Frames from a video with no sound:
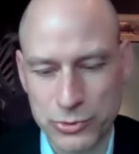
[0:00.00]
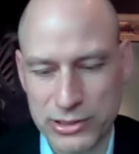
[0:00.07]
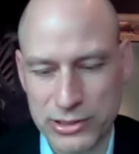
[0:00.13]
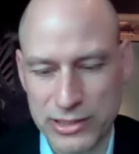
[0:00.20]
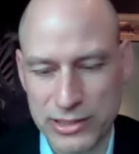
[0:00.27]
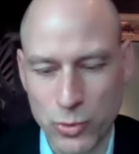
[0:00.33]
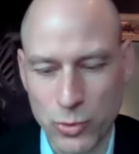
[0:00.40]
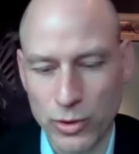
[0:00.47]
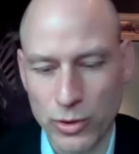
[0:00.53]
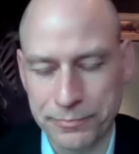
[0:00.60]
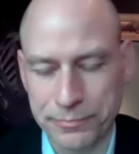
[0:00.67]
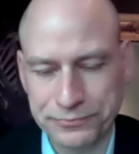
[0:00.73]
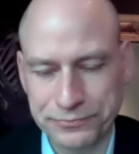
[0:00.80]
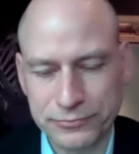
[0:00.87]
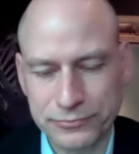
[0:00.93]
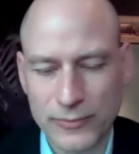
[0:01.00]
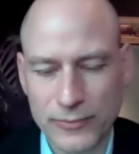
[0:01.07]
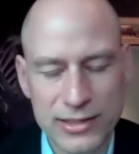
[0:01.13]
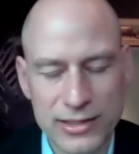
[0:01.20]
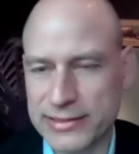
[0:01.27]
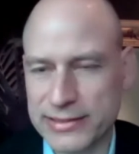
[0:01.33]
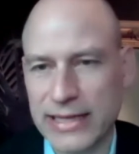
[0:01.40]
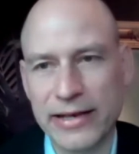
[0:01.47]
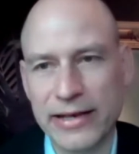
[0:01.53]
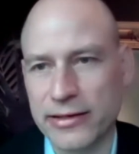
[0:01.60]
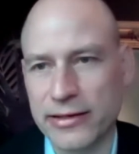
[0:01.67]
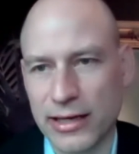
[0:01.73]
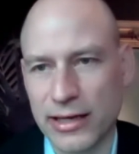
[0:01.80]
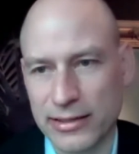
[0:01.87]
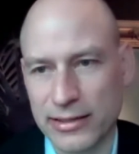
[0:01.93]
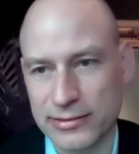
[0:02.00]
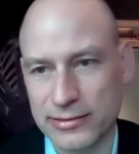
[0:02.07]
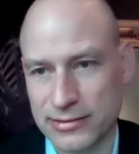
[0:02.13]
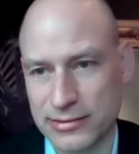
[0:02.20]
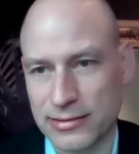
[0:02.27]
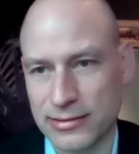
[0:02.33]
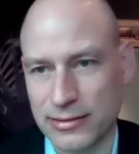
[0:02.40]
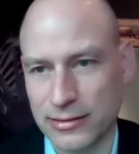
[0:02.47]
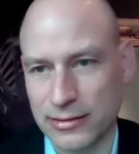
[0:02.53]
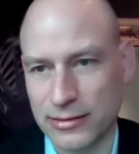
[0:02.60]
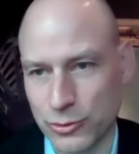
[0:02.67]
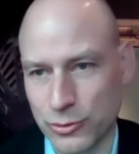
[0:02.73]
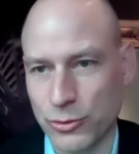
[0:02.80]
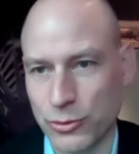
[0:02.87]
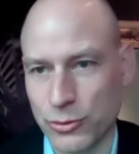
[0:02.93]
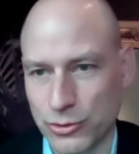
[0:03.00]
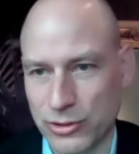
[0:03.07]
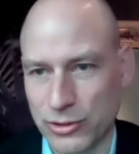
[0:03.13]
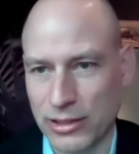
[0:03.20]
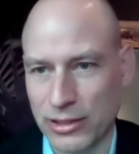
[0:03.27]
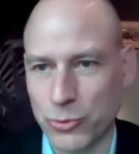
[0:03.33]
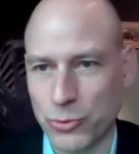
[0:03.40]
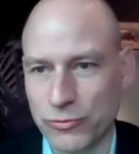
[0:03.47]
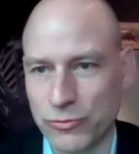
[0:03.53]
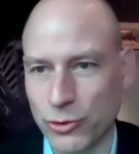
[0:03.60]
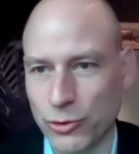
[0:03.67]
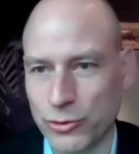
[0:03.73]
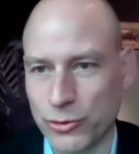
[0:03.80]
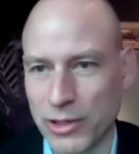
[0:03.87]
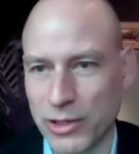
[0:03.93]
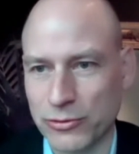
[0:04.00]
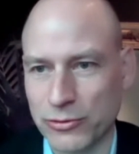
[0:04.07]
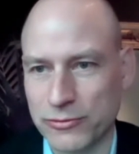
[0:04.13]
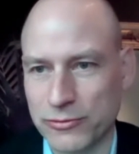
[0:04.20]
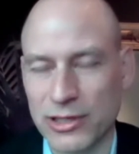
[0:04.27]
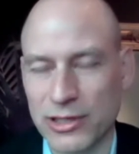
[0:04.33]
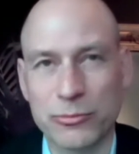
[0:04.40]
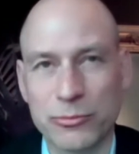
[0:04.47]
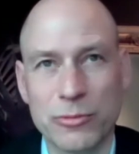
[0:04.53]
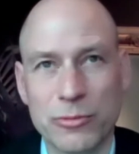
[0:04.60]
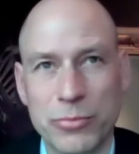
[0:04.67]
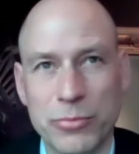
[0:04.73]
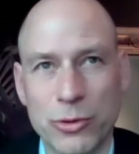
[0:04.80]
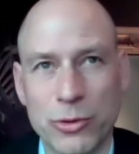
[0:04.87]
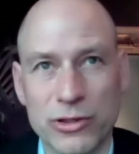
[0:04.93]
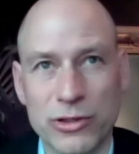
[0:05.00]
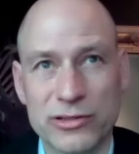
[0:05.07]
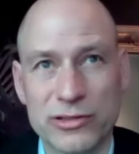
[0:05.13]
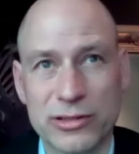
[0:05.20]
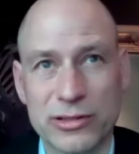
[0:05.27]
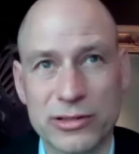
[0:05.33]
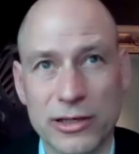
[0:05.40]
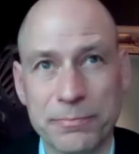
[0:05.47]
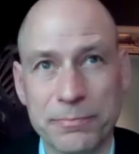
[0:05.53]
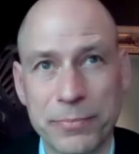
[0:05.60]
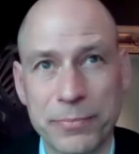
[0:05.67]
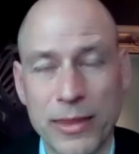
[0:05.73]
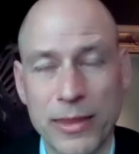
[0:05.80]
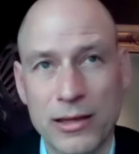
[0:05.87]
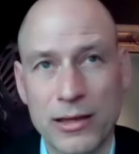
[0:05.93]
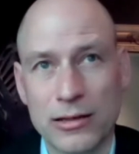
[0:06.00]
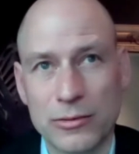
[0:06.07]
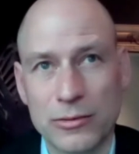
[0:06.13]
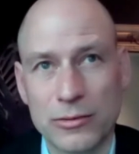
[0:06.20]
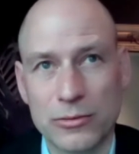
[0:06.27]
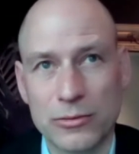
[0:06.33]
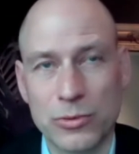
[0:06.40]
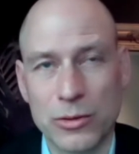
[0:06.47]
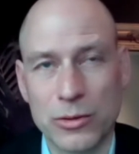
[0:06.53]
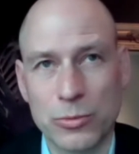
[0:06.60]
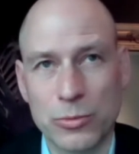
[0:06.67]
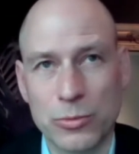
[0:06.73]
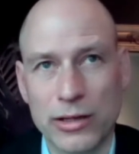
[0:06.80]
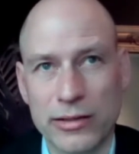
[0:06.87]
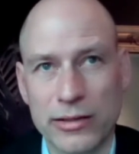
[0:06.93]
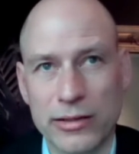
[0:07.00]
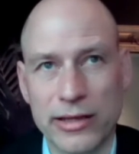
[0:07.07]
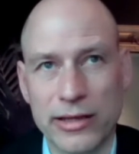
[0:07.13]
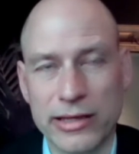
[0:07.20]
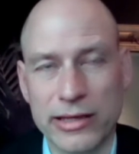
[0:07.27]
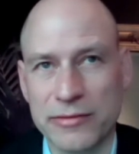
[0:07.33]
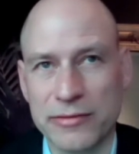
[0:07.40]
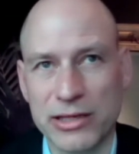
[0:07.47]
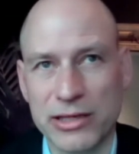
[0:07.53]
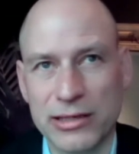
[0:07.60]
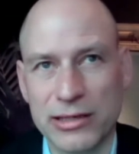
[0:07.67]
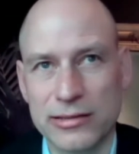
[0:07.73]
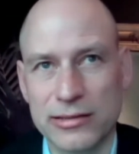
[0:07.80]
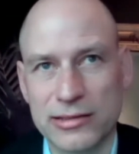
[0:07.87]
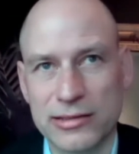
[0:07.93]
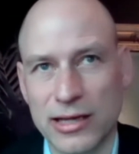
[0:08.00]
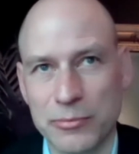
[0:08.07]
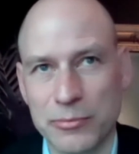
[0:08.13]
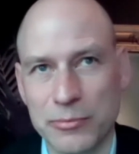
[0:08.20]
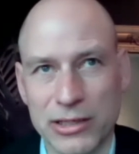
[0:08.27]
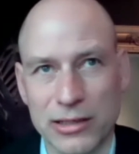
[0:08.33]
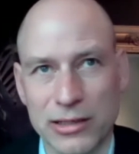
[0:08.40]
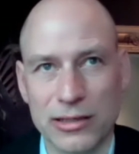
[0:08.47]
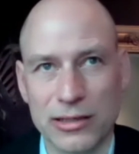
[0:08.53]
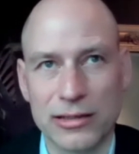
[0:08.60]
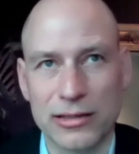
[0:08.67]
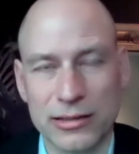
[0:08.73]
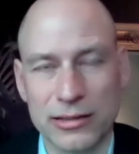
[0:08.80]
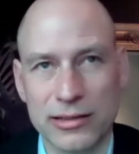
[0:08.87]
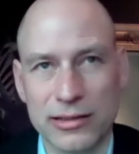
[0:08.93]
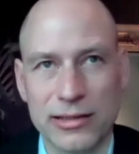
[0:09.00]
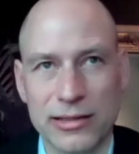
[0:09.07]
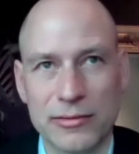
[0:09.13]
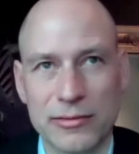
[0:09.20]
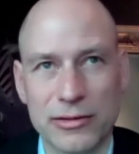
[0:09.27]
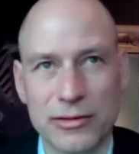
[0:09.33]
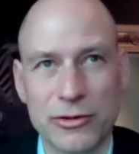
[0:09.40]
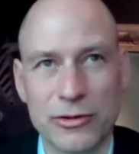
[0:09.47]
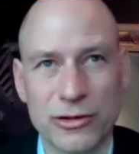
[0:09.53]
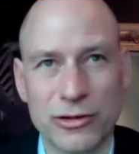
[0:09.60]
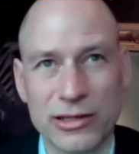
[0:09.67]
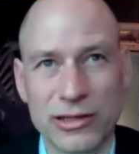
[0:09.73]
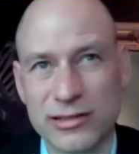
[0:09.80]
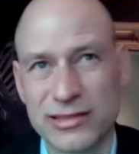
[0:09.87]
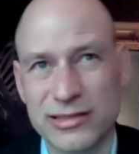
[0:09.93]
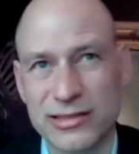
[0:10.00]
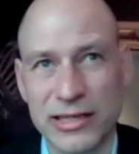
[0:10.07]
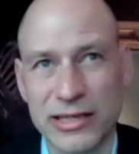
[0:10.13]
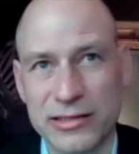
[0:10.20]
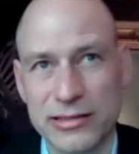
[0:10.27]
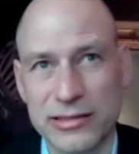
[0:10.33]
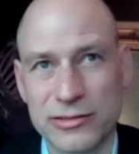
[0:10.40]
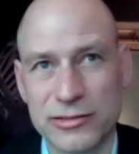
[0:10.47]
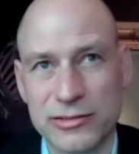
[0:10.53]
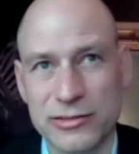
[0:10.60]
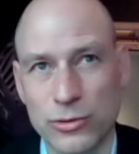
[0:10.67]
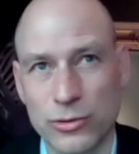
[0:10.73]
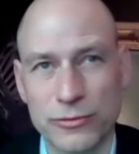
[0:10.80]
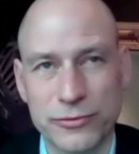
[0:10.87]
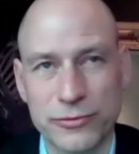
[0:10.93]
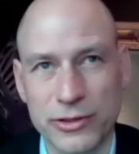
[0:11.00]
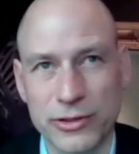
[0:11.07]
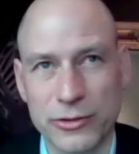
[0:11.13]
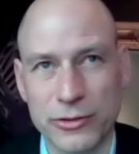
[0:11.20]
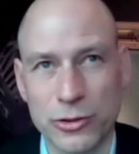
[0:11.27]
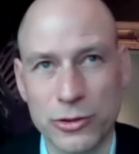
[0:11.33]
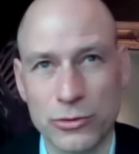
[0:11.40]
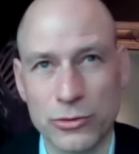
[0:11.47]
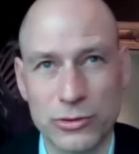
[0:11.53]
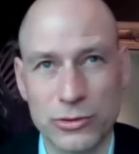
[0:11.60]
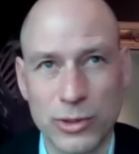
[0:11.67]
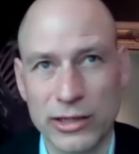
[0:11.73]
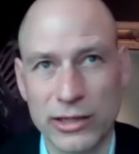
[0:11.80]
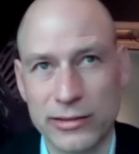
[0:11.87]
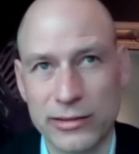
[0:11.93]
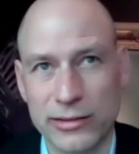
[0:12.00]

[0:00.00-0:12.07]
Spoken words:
more standardized. You get more volume out of some components. When the EV is coming in the early stage, it's often quite